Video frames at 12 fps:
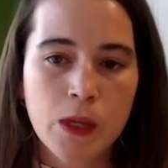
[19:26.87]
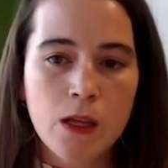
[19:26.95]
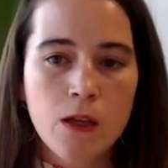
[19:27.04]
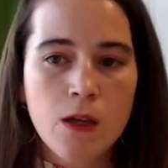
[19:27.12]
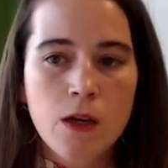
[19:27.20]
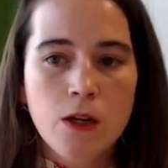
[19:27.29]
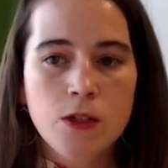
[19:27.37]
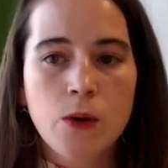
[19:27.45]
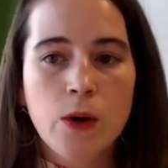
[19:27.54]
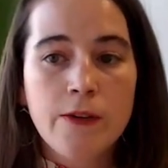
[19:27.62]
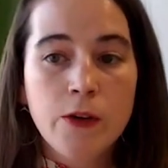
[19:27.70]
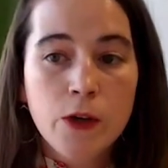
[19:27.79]
Mm-hmm.
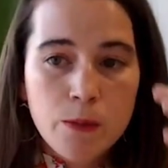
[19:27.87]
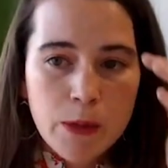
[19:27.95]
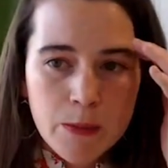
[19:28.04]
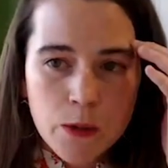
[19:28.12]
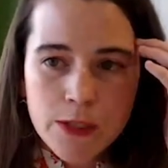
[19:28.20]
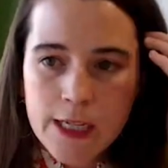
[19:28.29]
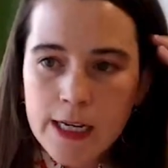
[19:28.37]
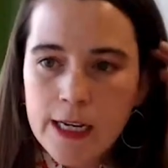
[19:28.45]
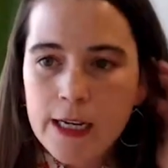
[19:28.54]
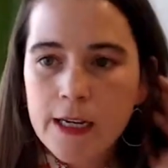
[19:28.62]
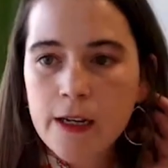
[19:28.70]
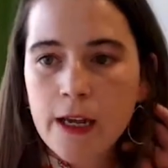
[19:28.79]
So I've heard people
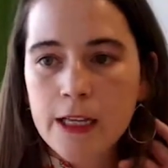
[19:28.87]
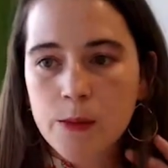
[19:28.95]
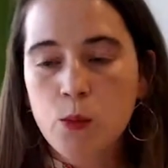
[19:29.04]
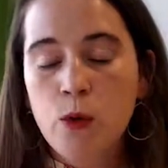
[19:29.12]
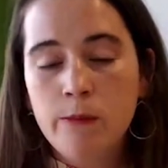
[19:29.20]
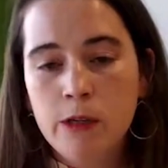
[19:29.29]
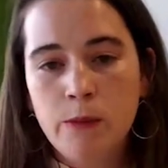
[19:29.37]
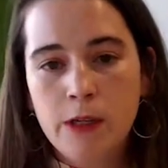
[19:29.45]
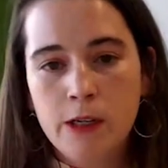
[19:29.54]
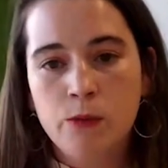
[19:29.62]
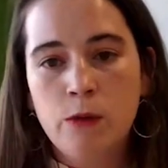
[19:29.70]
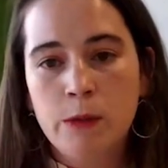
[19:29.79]
say it's women
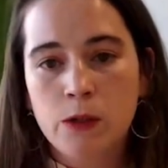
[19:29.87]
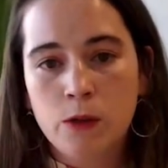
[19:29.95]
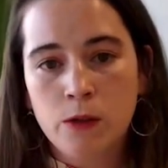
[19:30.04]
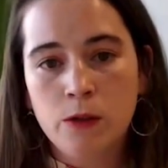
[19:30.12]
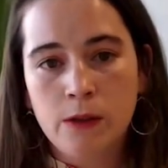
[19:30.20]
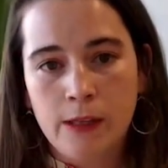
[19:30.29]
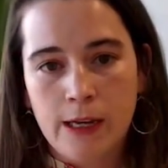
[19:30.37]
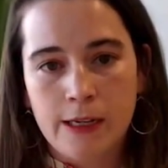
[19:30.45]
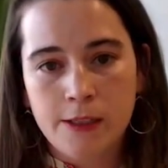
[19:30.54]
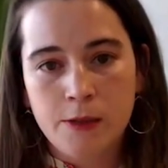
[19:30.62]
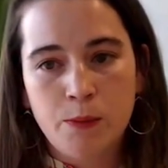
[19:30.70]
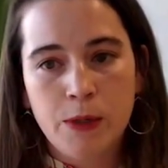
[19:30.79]
because women earn
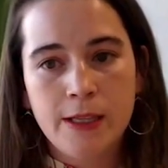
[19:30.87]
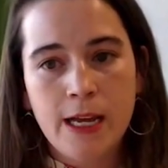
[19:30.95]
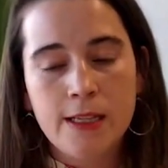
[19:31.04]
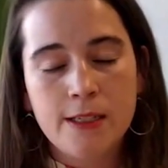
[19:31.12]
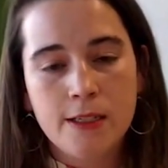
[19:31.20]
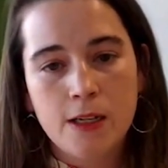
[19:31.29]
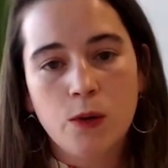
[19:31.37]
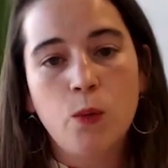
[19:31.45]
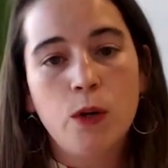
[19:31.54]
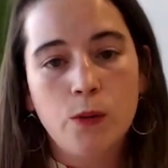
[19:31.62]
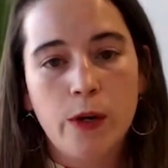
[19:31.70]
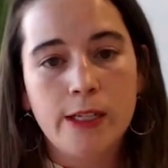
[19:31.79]
less, but that's not a
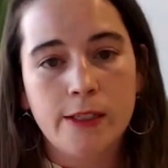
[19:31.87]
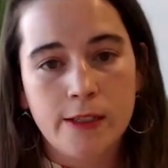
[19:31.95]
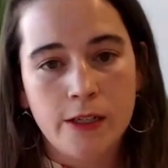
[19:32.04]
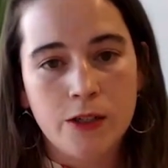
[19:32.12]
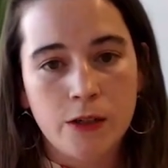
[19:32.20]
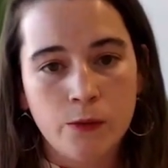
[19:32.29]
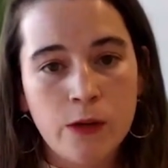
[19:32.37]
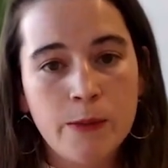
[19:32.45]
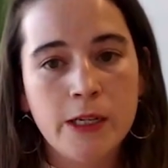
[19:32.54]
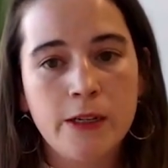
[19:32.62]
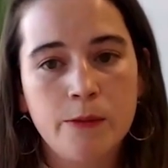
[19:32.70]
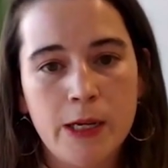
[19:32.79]
one-way decision.
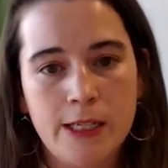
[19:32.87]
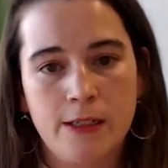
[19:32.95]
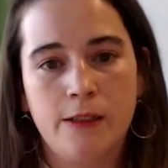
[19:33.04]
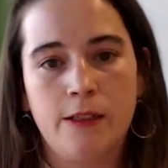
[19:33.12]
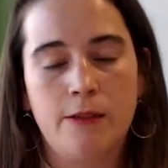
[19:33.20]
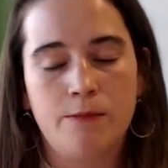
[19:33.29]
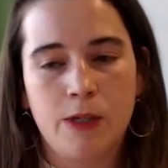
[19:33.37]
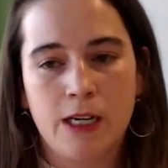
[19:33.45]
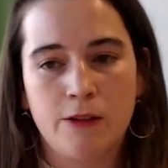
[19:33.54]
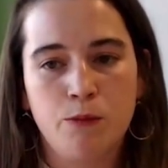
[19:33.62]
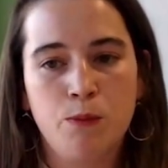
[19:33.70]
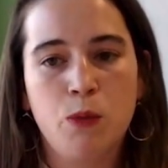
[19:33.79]
Women could basically
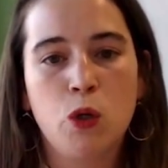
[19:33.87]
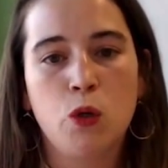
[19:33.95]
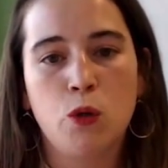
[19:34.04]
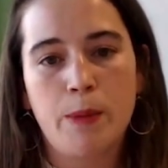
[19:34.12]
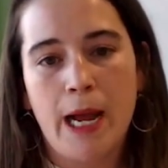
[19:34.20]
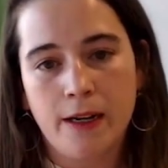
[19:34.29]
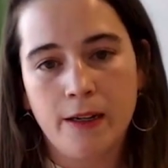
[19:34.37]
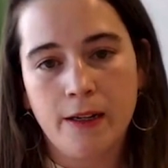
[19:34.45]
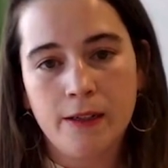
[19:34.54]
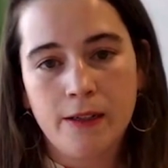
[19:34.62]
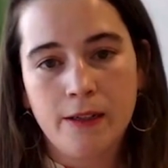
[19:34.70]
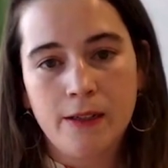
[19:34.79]
kind of pull
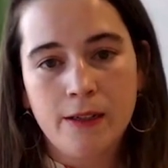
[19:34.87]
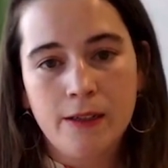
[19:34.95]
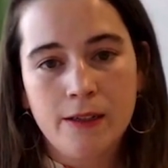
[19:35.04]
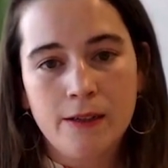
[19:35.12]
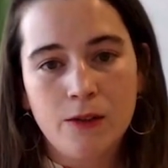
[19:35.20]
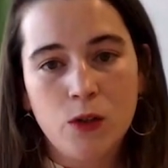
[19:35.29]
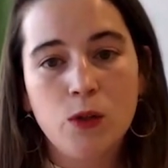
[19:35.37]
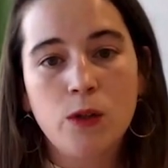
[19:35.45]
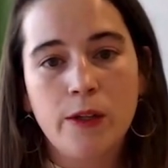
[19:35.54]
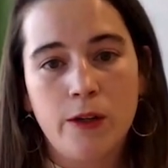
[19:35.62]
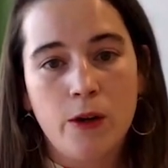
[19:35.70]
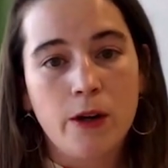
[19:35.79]
back
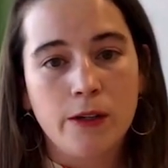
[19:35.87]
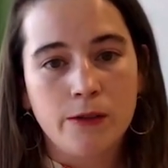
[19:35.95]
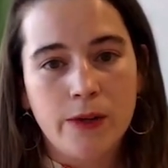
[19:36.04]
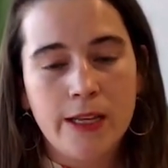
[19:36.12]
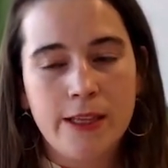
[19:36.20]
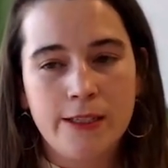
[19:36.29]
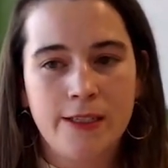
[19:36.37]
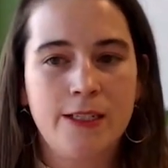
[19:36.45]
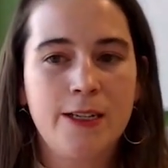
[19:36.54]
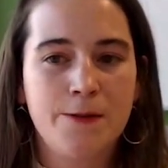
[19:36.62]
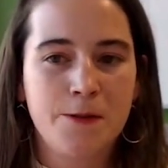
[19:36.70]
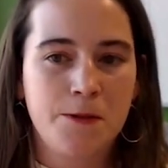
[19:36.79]
early on, right? This is the
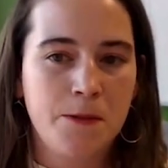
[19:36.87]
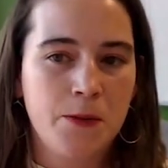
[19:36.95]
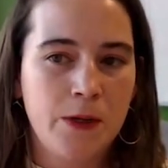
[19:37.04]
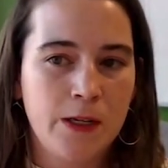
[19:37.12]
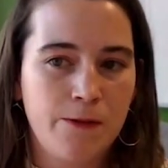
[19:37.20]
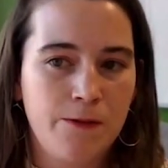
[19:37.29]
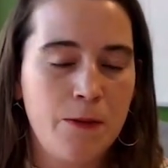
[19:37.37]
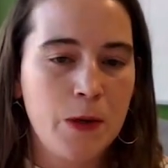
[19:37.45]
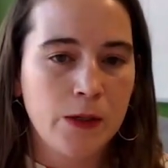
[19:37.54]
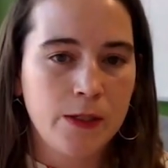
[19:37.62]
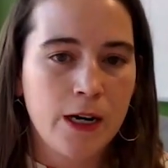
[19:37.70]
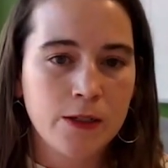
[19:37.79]
difference between a
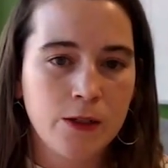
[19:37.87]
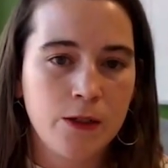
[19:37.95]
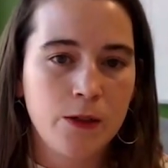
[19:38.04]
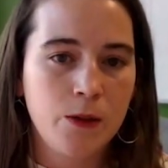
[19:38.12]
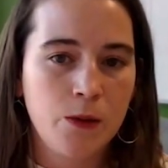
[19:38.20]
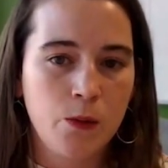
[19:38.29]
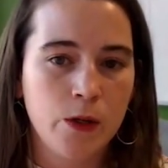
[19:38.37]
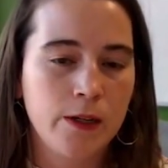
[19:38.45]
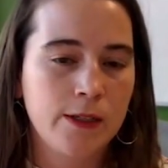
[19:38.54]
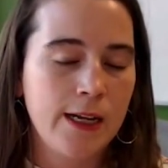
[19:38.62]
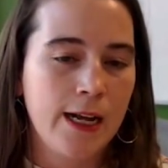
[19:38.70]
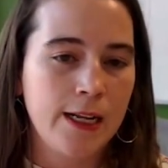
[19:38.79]
female doctor who
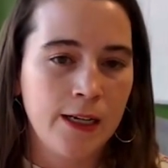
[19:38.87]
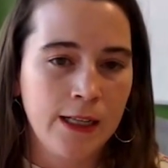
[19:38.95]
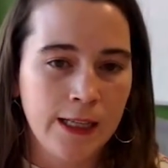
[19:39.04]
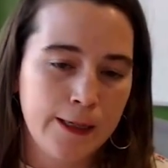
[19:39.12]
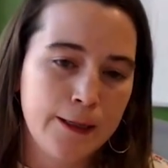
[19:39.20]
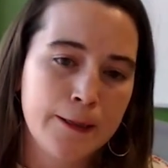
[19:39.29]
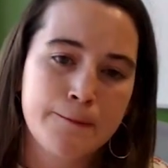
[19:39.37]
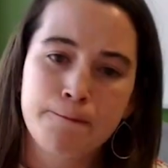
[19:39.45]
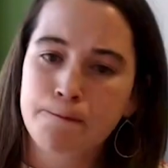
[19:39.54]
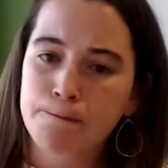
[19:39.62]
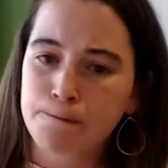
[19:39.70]
works at a clinic